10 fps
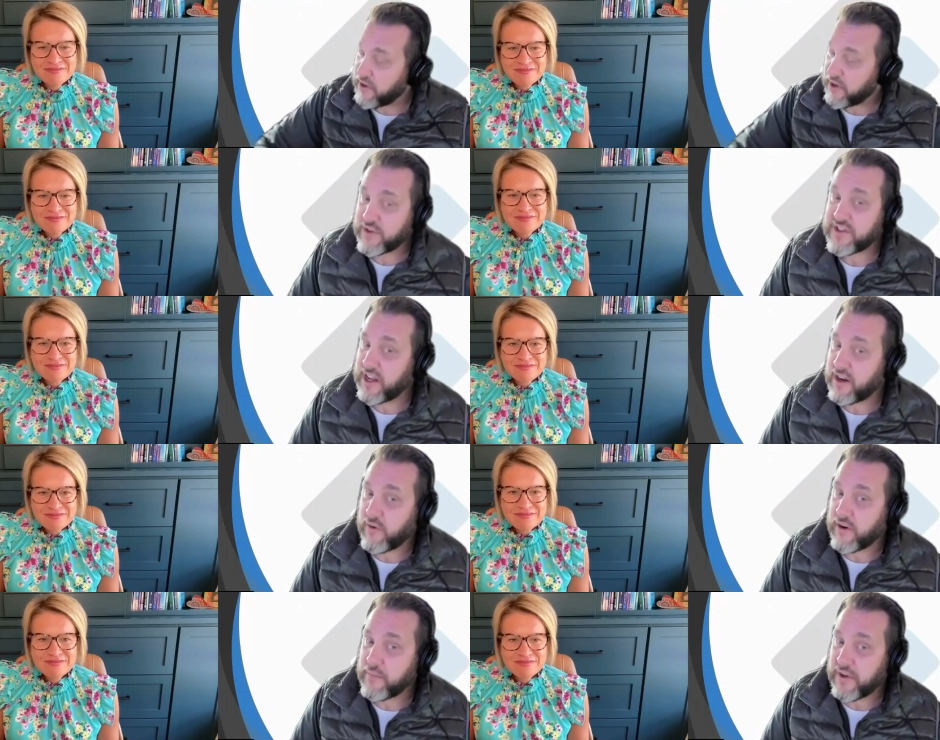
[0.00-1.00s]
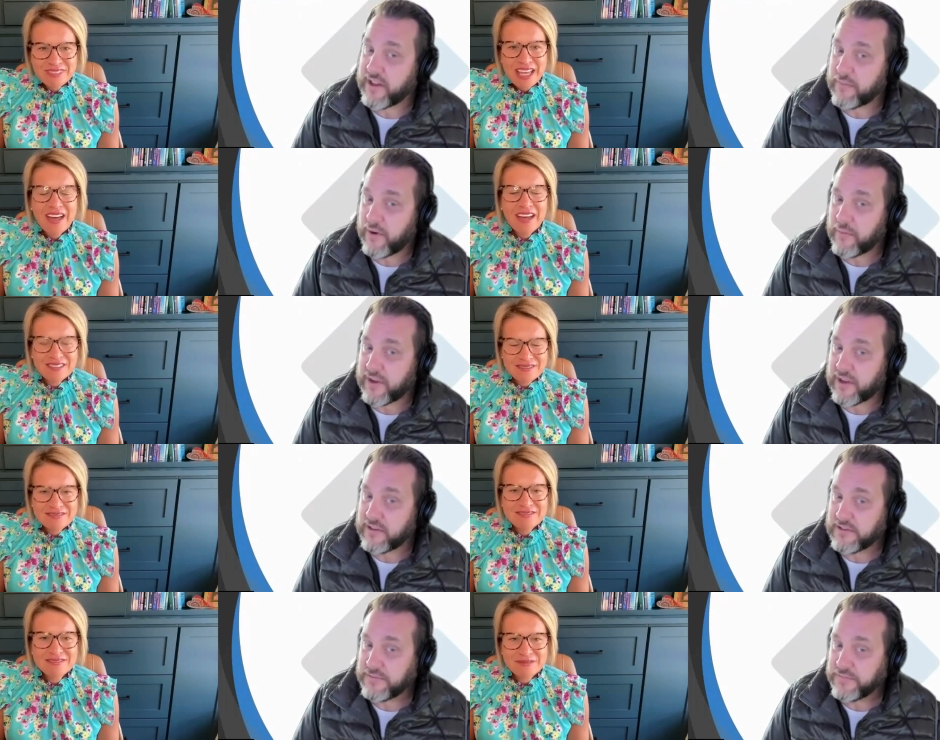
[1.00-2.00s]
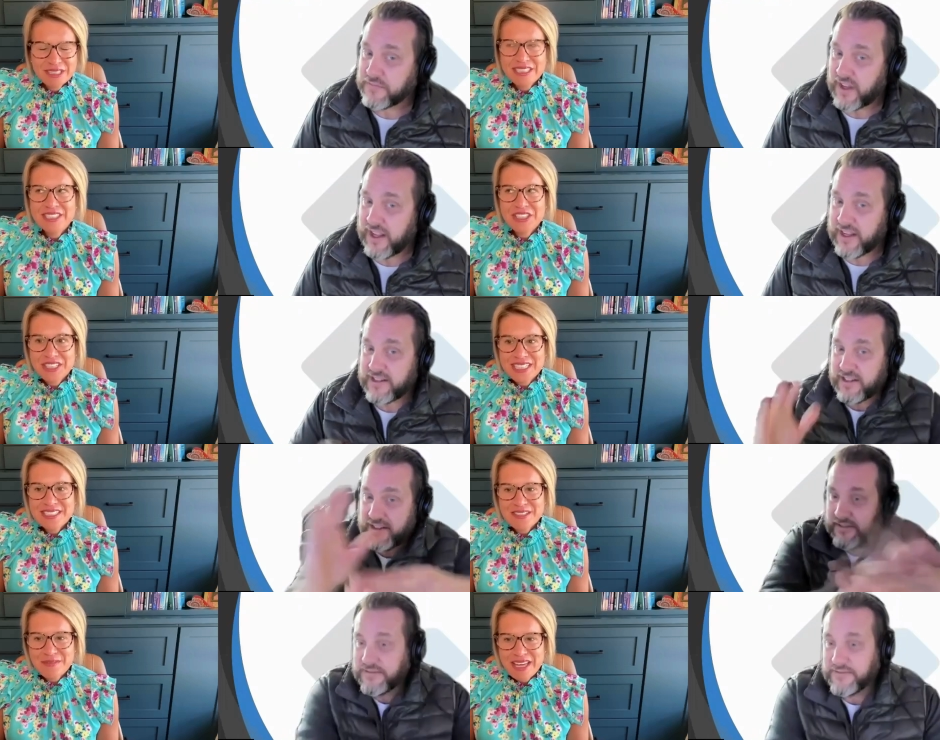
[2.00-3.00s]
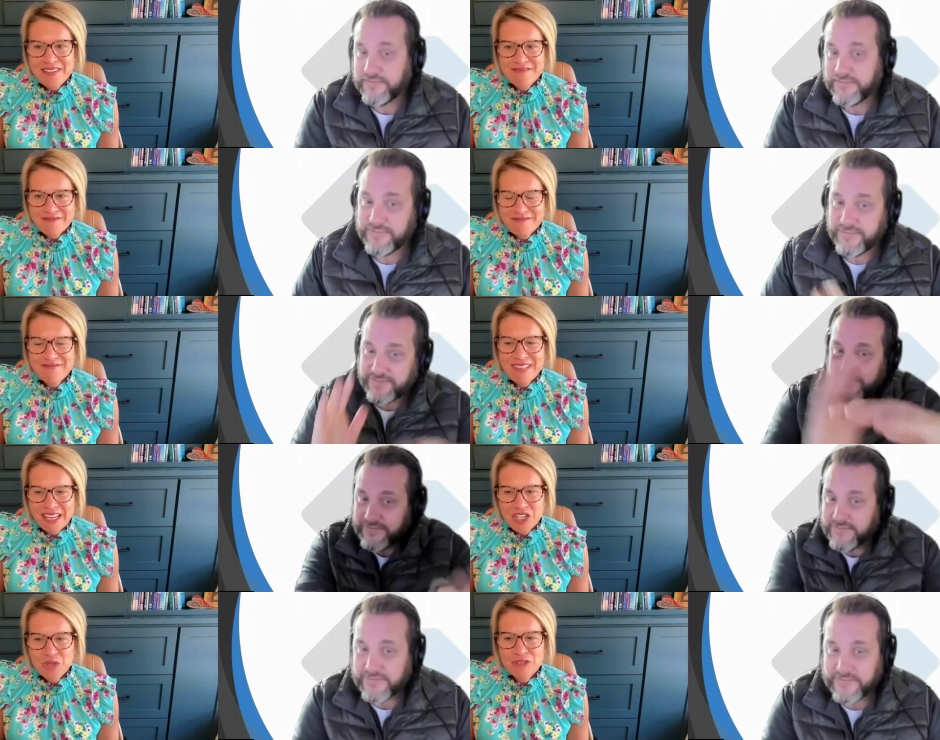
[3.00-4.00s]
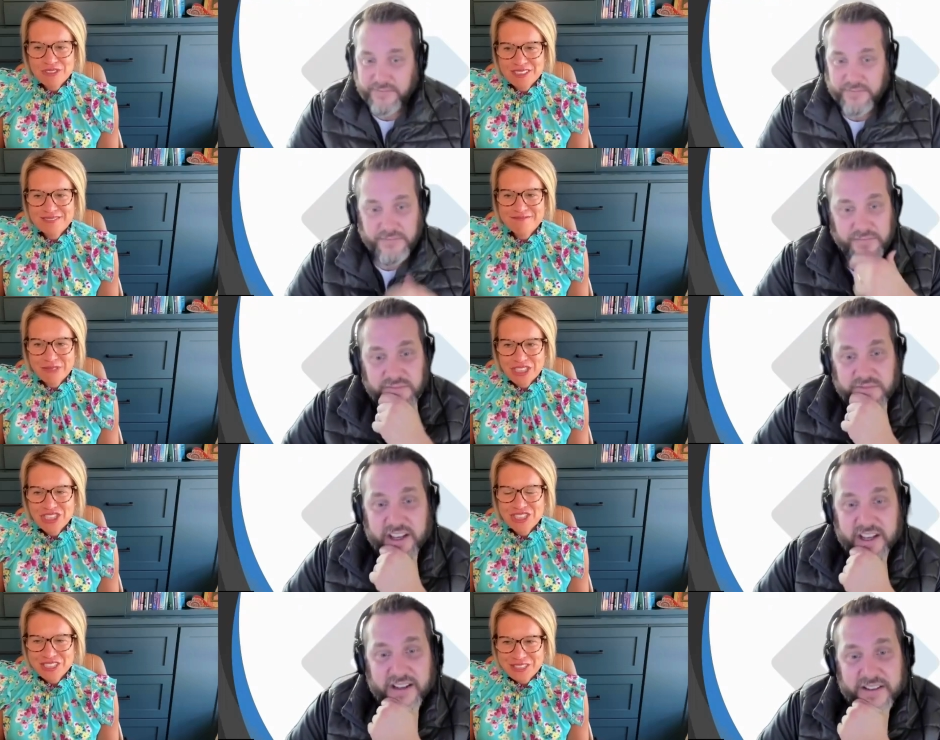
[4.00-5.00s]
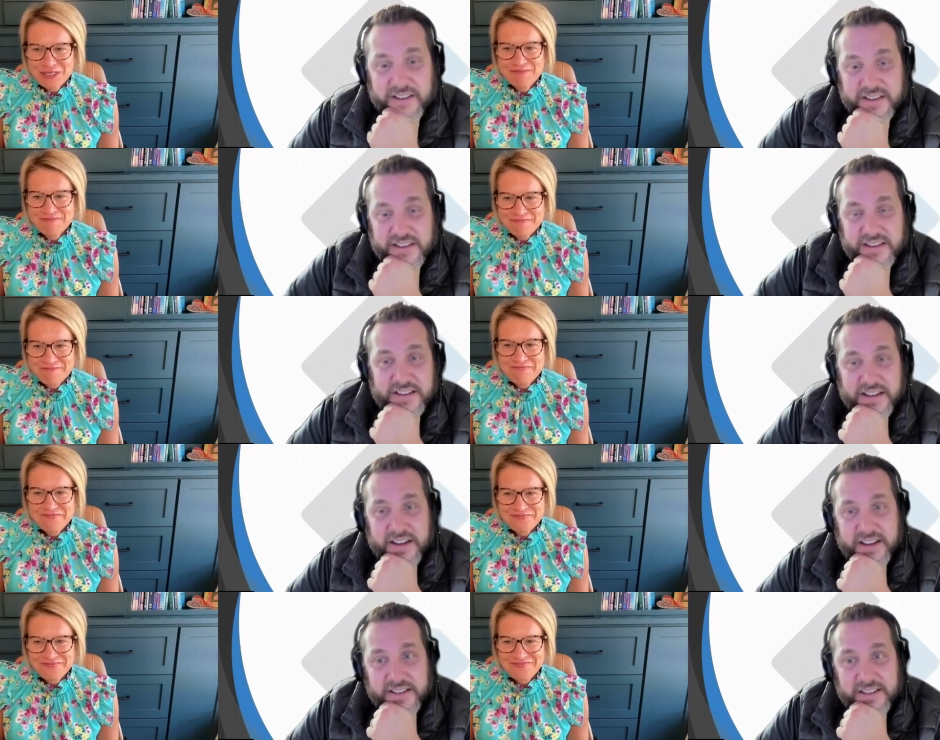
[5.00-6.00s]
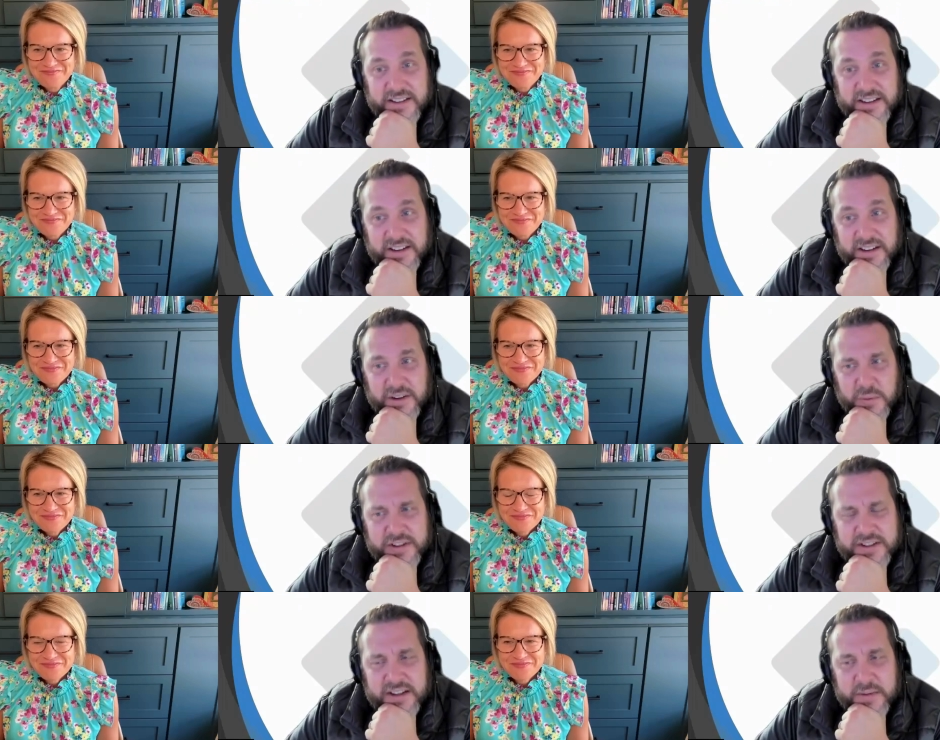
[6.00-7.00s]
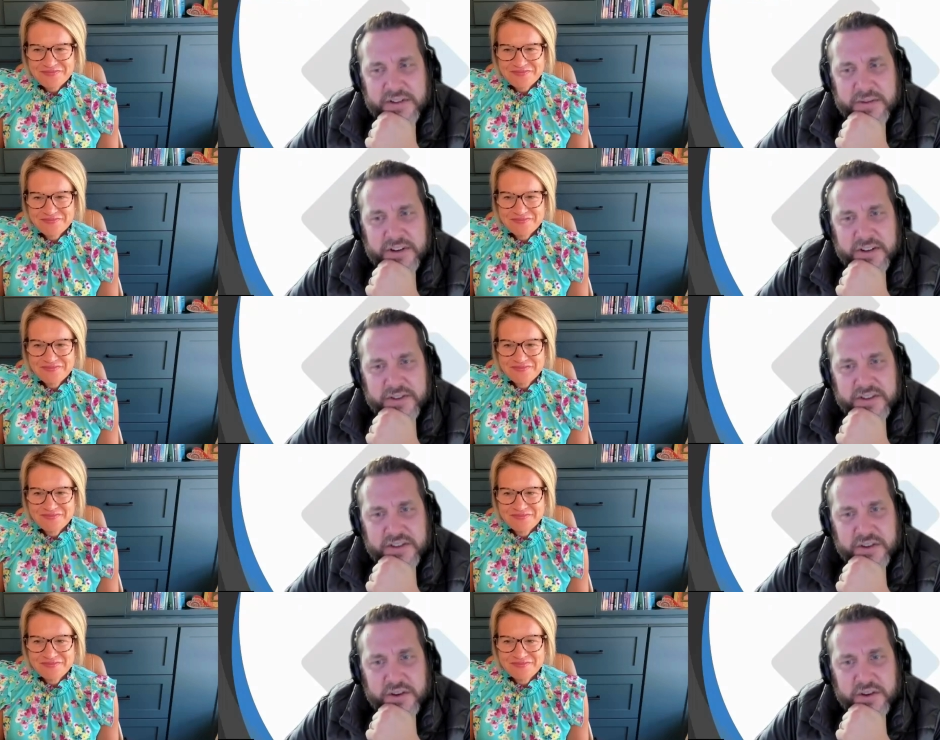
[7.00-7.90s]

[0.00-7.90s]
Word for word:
Speaker 1: but it was standing right by that yeah. puppy
Speaker 2: we underestimate and, animals. We sure yeah, do.
Speaker 1: Yeah. Well, let's talk about something else. So